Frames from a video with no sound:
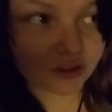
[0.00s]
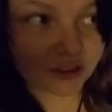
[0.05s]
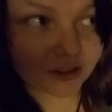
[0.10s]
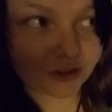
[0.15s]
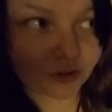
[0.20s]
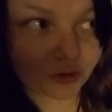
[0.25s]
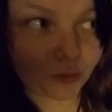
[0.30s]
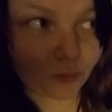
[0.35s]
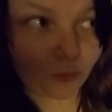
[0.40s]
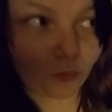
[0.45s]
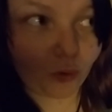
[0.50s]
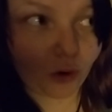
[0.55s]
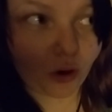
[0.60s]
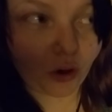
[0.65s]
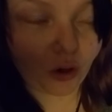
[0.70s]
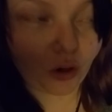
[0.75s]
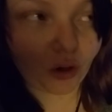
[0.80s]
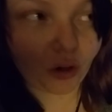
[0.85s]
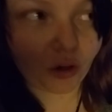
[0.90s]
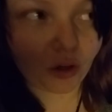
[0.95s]
that's on the
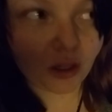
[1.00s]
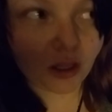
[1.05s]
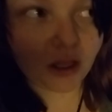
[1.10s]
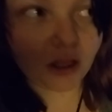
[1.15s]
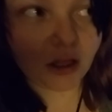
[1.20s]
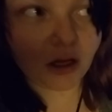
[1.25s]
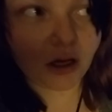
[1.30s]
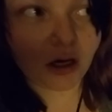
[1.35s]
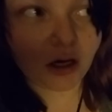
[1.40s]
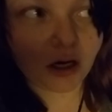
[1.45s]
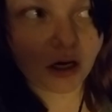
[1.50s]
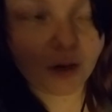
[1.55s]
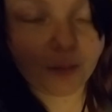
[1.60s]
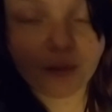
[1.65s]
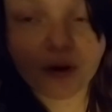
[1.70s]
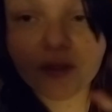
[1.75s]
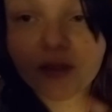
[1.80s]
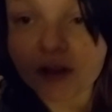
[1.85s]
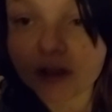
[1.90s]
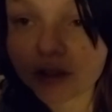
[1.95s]
wall,
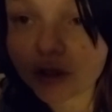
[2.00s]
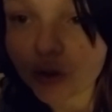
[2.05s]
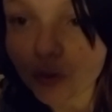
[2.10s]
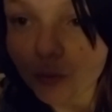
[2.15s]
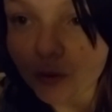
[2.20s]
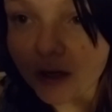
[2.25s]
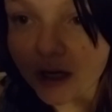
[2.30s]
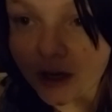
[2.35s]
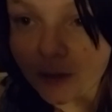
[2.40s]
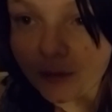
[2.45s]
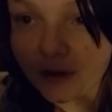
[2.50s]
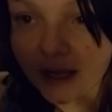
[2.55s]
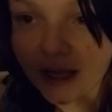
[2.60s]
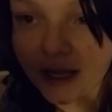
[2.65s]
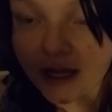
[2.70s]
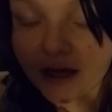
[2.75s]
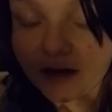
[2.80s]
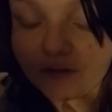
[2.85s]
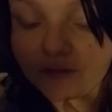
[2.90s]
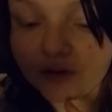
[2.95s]
and the little one I would
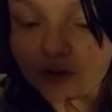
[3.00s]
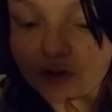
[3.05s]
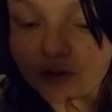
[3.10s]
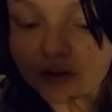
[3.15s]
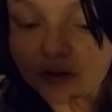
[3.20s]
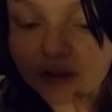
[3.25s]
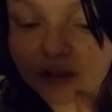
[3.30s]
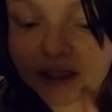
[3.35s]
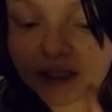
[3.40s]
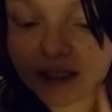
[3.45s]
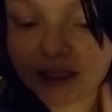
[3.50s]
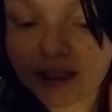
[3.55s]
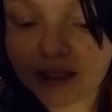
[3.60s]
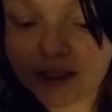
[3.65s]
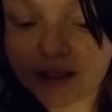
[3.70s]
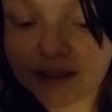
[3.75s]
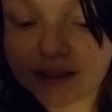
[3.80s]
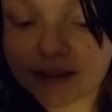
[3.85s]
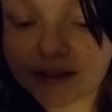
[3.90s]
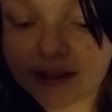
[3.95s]
have usually
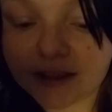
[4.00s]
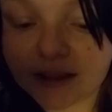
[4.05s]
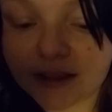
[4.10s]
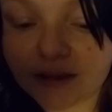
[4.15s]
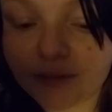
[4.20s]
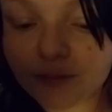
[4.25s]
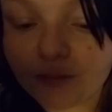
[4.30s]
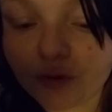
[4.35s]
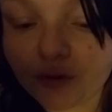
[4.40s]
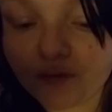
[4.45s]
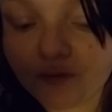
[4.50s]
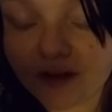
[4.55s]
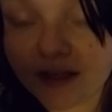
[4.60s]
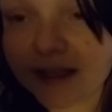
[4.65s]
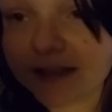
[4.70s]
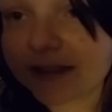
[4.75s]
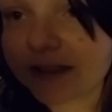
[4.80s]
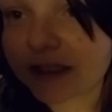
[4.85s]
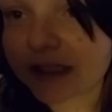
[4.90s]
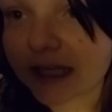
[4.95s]
is the moon
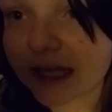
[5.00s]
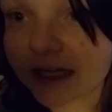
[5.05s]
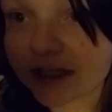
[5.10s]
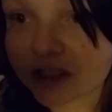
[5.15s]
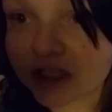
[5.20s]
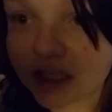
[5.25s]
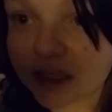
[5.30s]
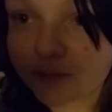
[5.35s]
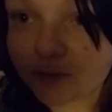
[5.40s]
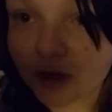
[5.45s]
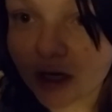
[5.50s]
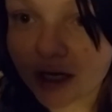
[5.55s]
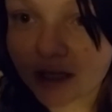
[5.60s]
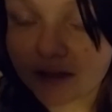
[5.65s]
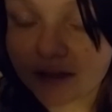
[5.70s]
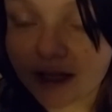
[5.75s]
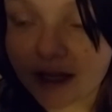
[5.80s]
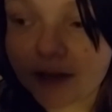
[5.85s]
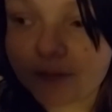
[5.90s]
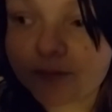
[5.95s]
phase, because I actually keep track of
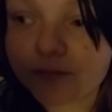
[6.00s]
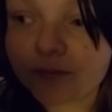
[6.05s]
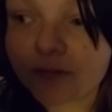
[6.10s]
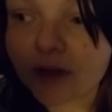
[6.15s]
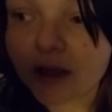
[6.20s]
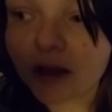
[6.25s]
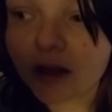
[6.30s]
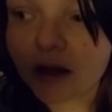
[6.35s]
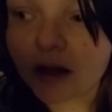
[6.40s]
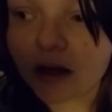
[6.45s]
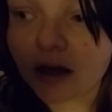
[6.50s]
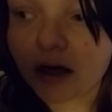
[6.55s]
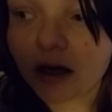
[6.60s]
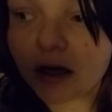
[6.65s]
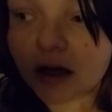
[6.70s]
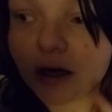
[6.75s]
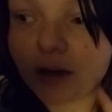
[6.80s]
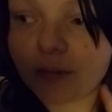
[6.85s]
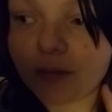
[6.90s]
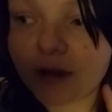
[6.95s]
that.
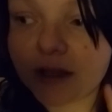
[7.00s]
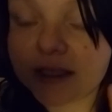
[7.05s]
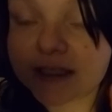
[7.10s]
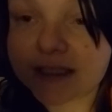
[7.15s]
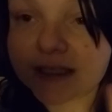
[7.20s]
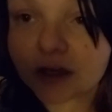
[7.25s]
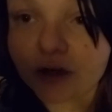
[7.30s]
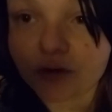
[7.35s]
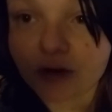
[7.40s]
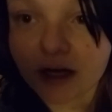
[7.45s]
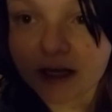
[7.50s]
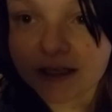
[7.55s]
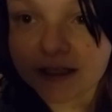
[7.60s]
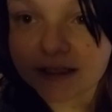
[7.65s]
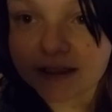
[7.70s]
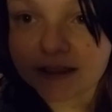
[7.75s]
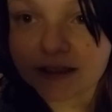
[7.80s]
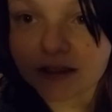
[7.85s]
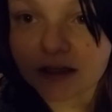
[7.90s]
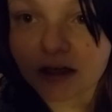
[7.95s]

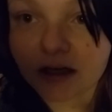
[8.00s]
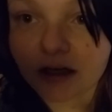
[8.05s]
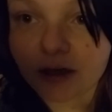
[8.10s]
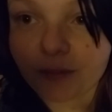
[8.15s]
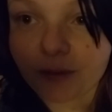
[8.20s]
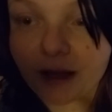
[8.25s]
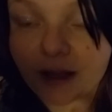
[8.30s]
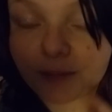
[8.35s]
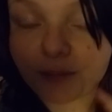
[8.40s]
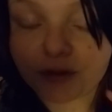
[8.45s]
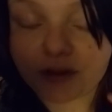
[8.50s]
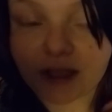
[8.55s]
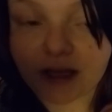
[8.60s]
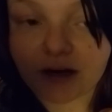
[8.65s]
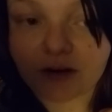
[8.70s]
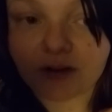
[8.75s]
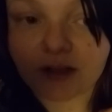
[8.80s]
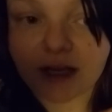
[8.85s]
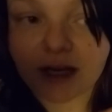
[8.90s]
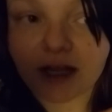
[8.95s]
Sunrise, I put that
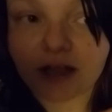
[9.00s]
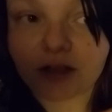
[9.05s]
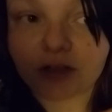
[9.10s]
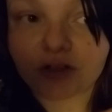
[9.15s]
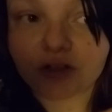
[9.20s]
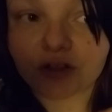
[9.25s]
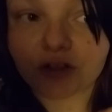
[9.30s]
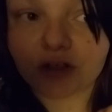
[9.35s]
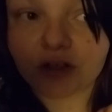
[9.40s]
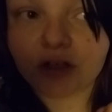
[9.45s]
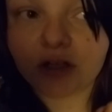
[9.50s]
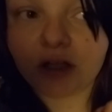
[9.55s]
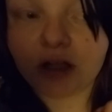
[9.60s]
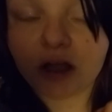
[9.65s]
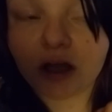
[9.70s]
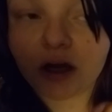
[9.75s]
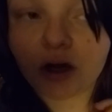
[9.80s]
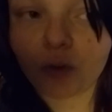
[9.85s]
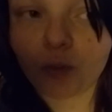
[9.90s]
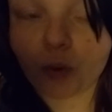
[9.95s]
on the calendar.
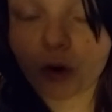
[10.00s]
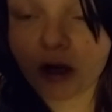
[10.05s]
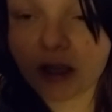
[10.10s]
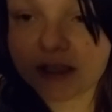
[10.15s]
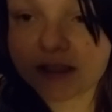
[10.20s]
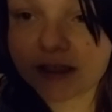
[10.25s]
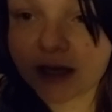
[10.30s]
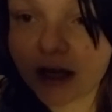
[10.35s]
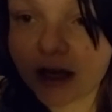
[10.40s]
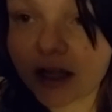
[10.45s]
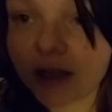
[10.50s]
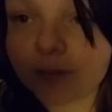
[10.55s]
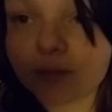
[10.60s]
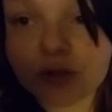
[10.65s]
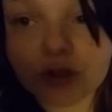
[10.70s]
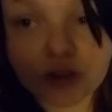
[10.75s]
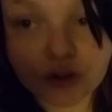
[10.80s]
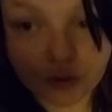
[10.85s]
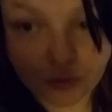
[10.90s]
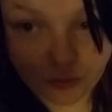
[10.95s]
Work
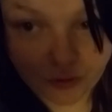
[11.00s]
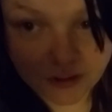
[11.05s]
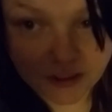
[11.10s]
time, school